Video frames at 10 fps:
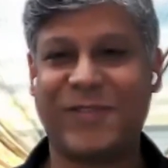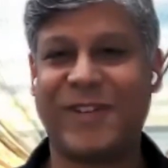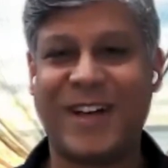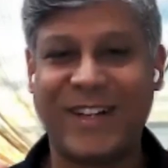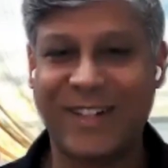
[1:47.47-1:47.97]

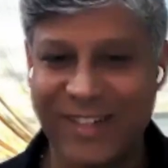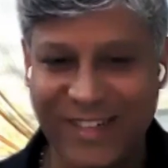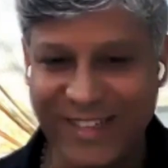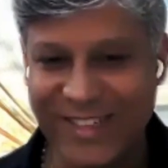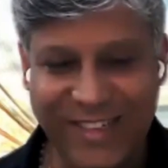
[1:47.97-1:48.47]
our
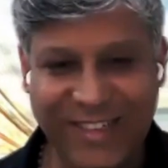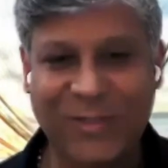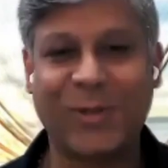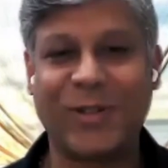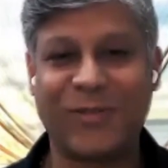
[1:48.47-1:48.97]

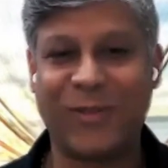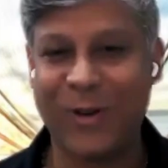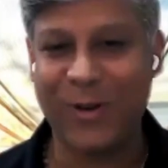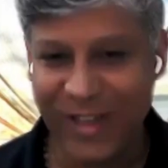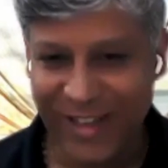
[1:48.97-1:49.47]
listeners who are
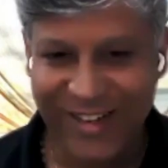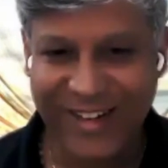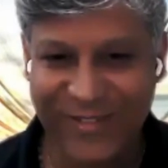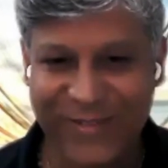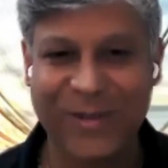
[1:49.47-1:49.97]
following
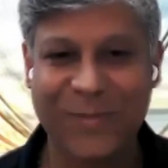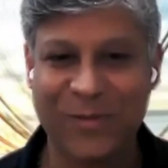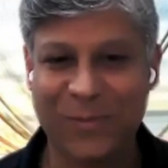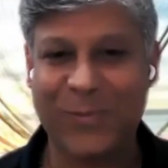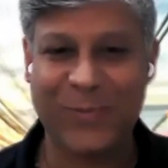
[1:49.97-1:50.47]
from the